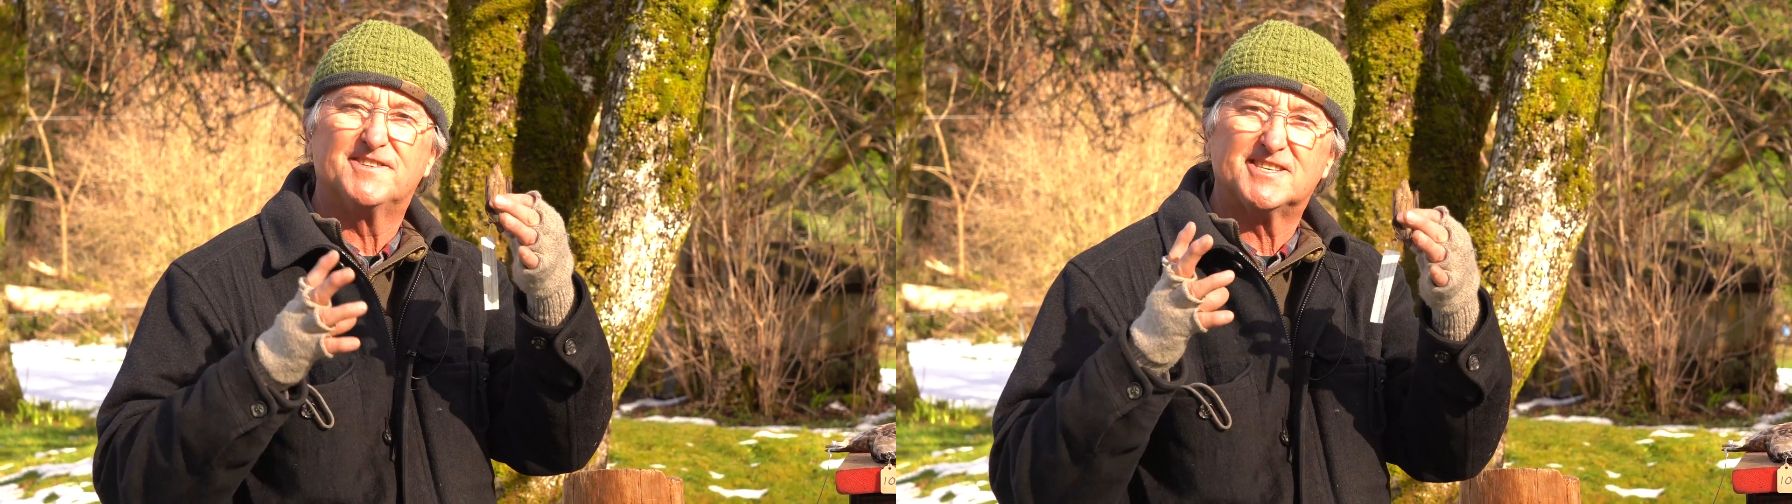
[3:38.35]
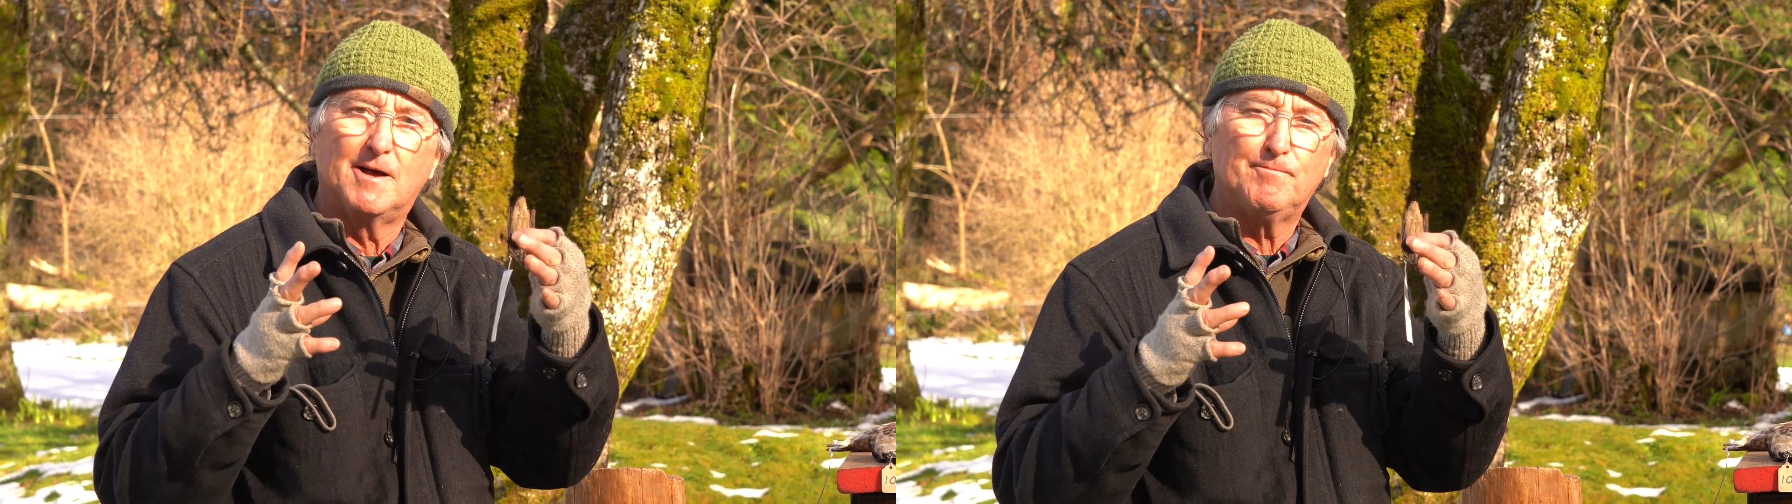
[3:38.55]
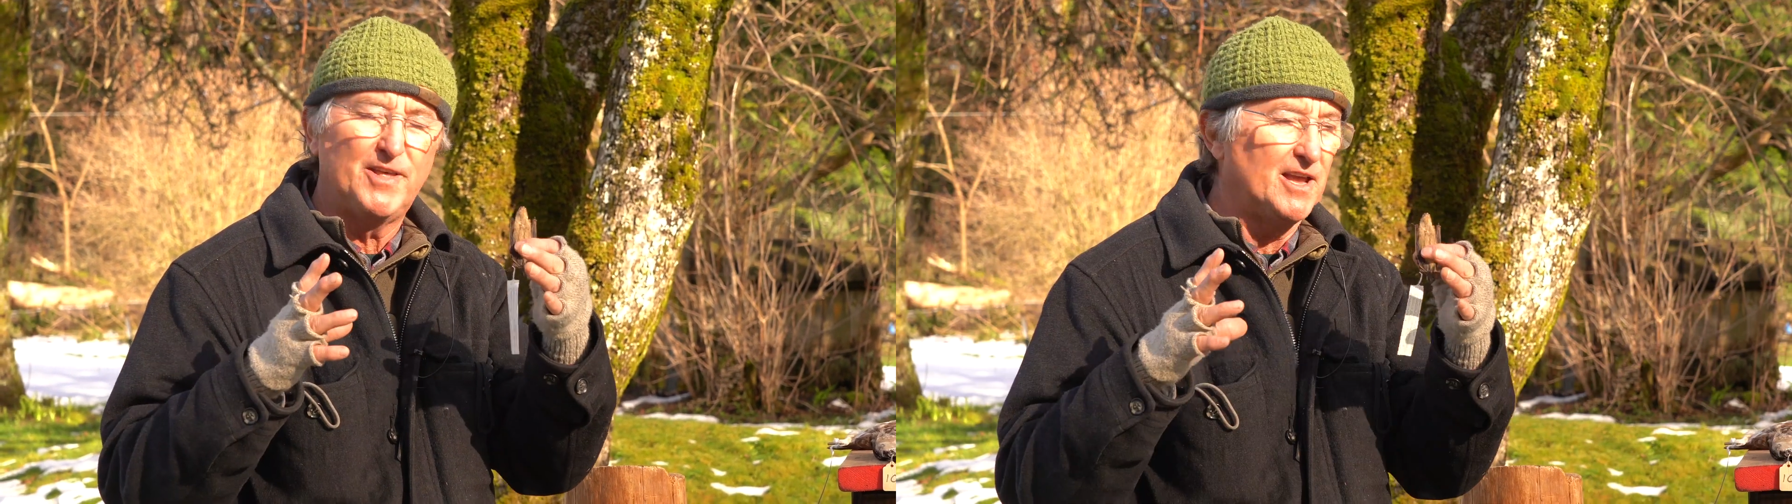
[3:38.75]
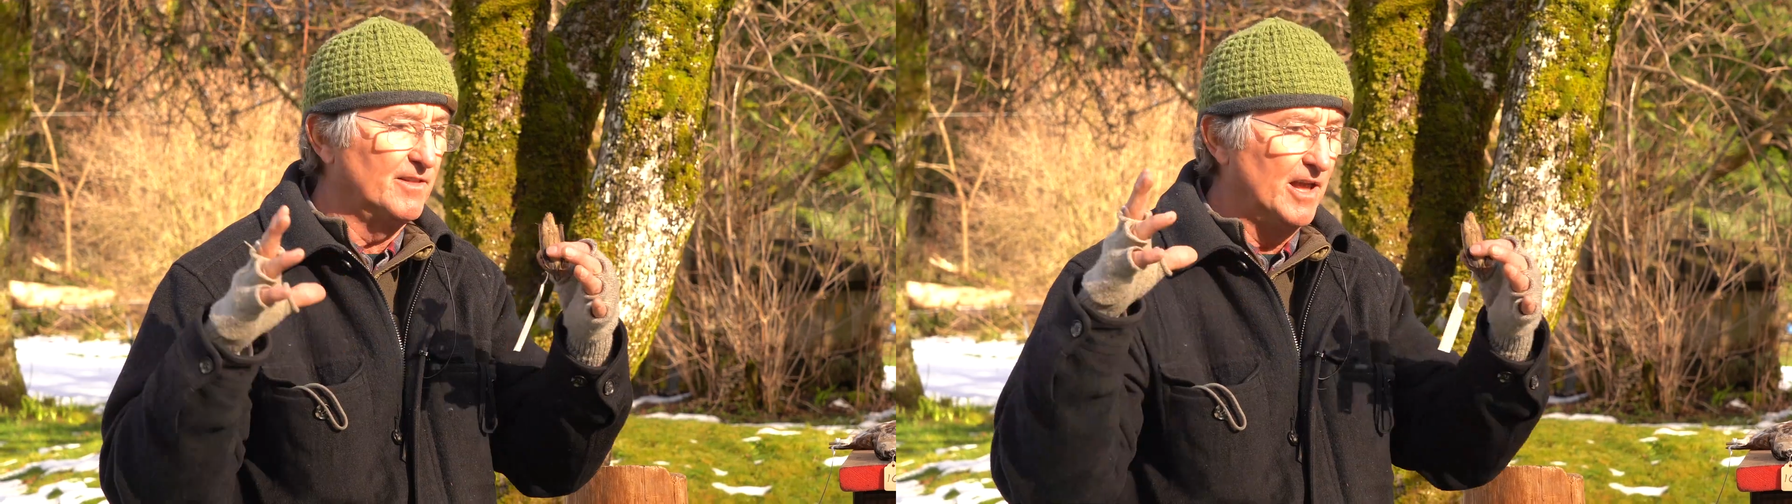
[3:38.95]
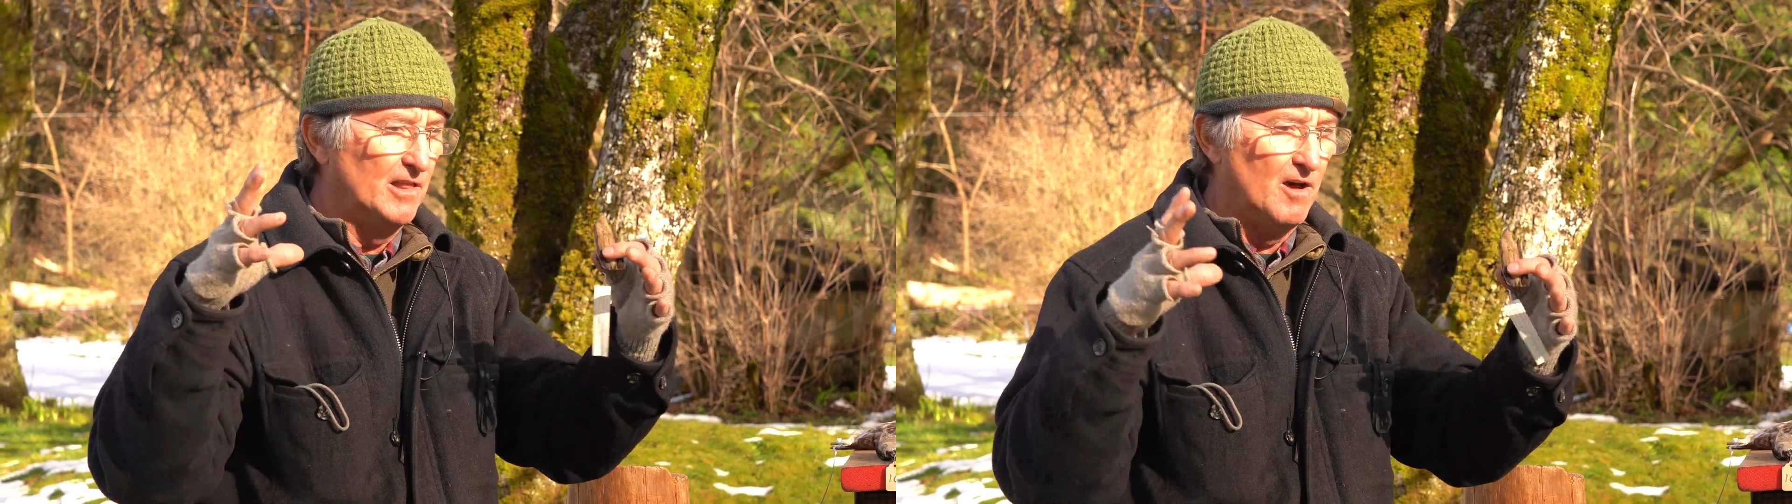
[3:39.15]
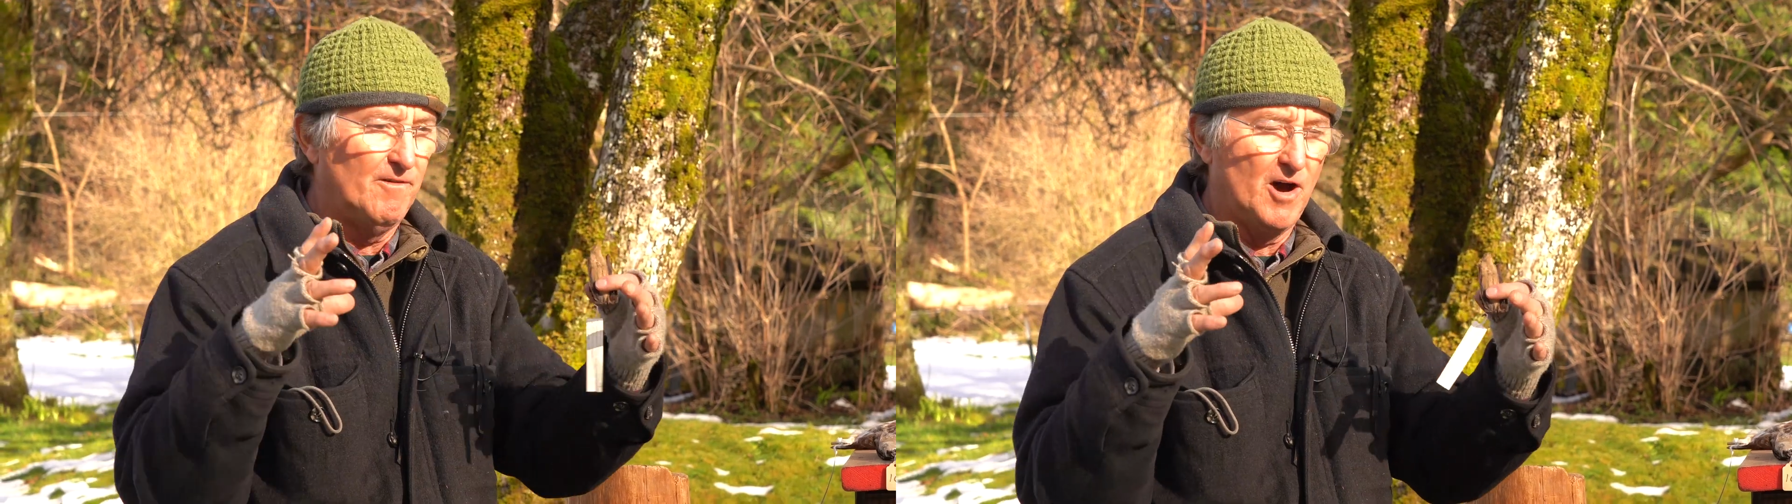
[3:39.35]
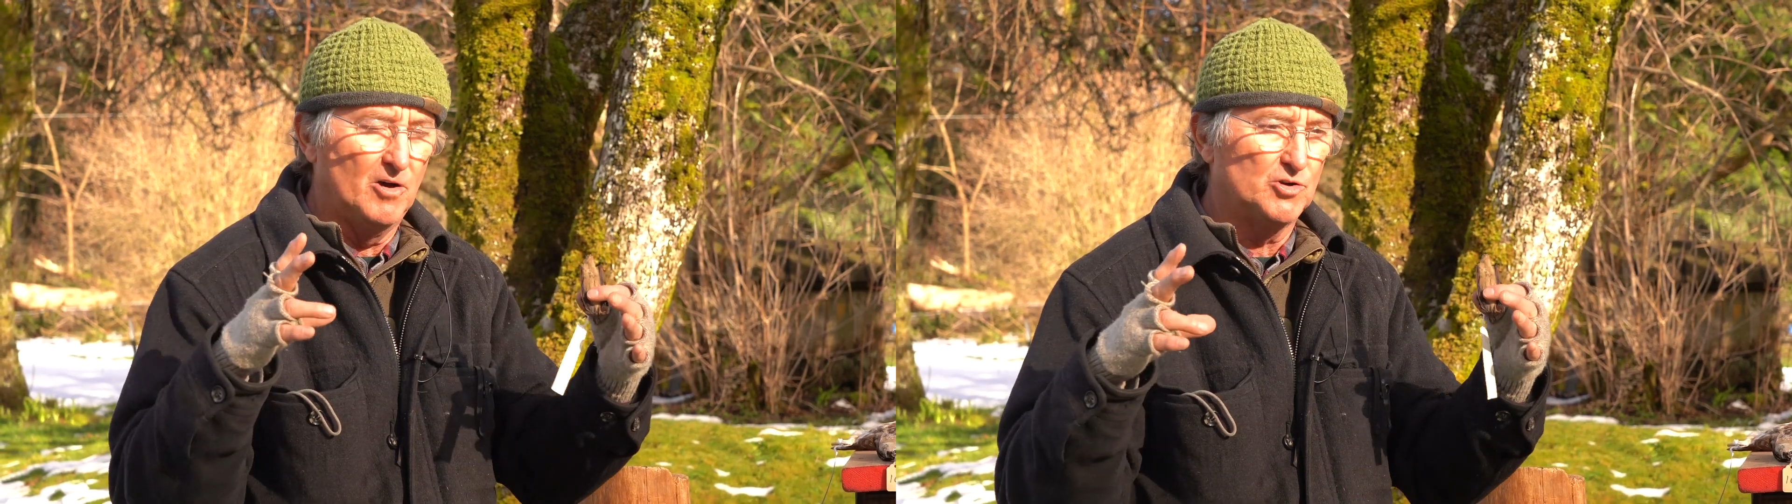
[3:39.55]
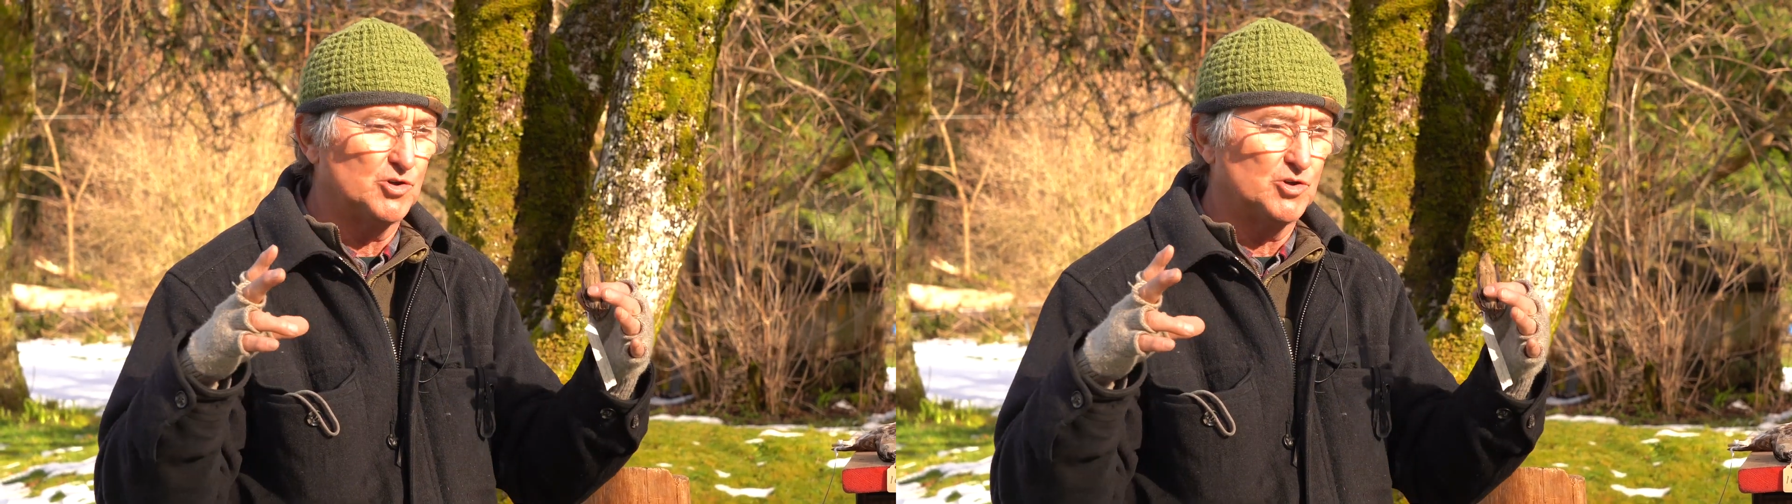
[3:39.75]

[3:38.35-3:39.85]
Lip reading: something. They love hollow